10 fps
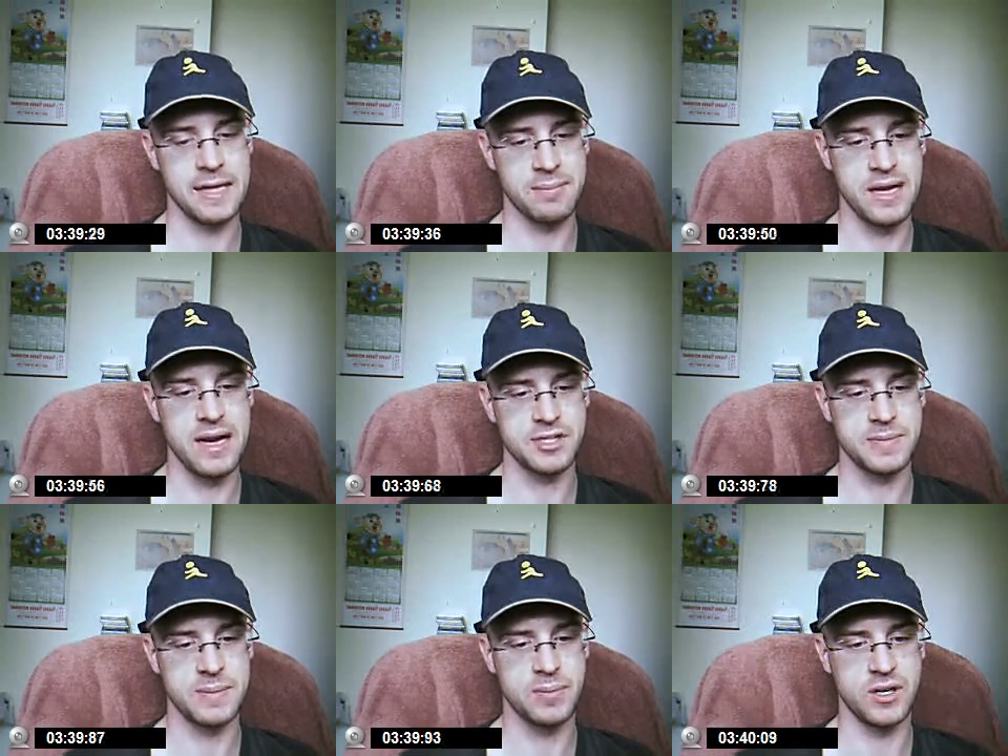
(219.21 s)
It might
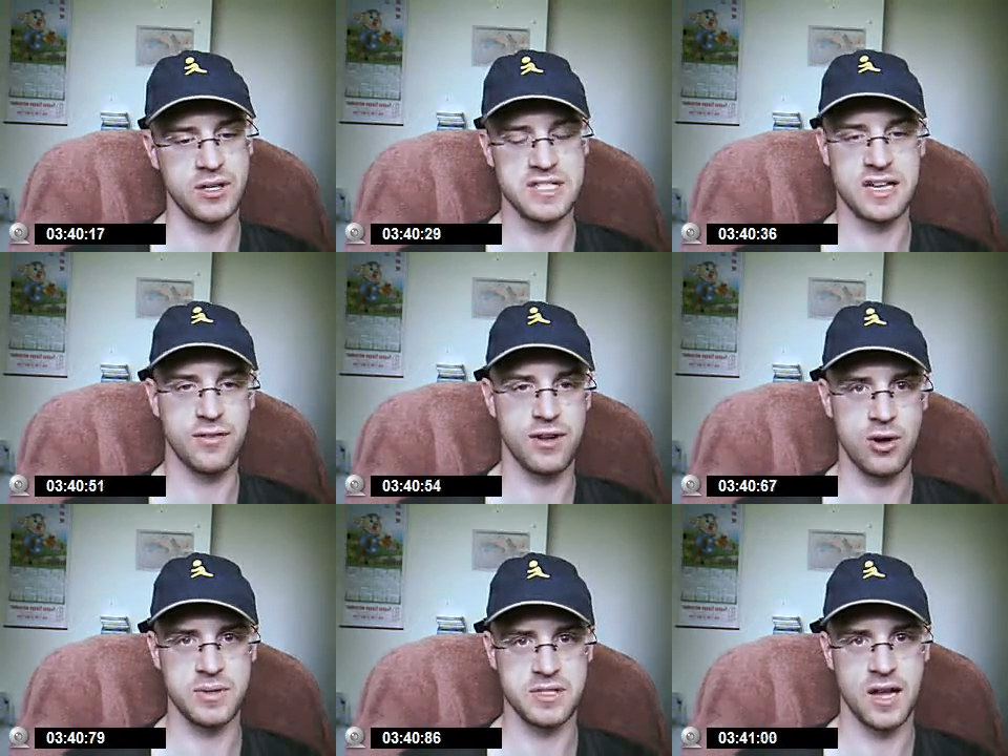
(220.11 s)
actually be pretty good. He's had a
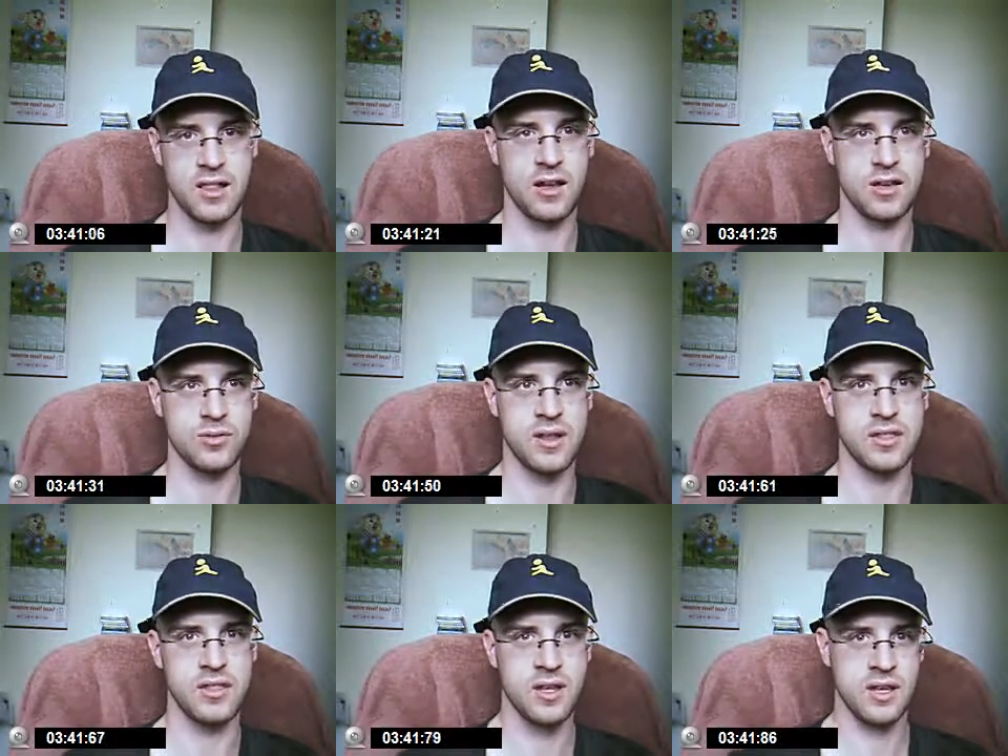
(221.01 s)
very open dialogue
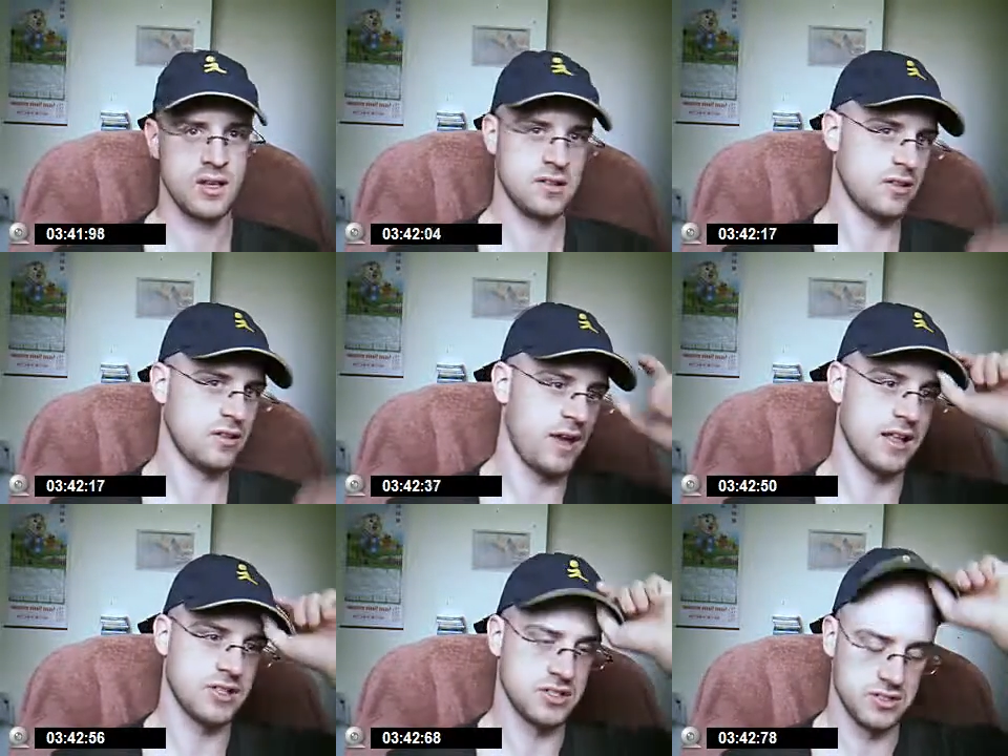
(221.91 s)
with the
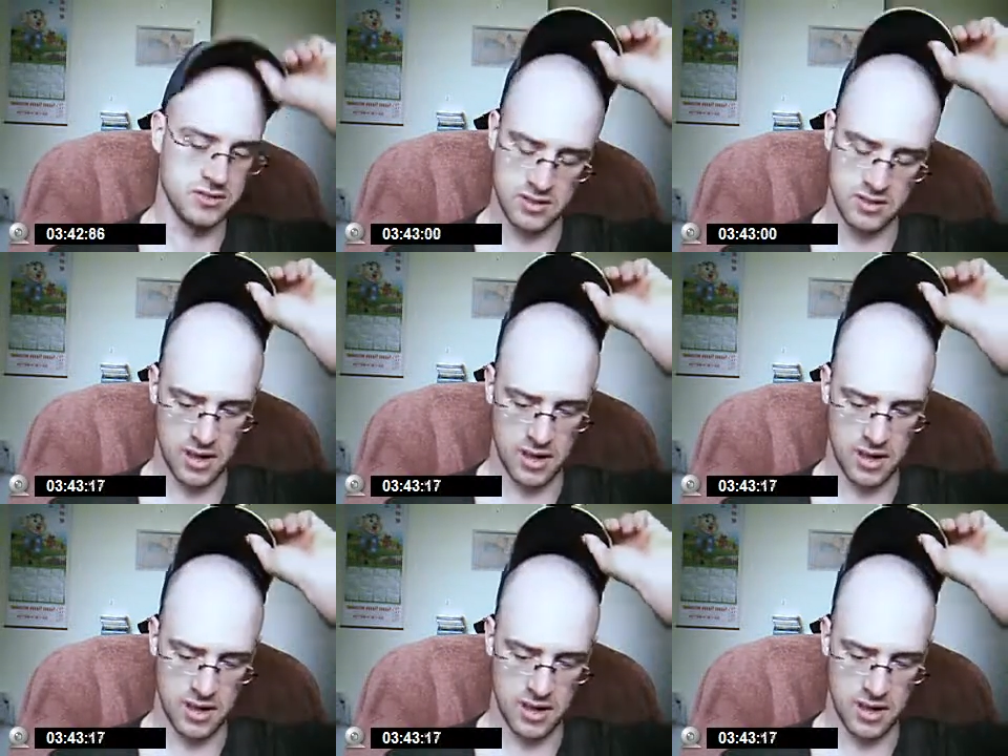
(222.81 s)
fans.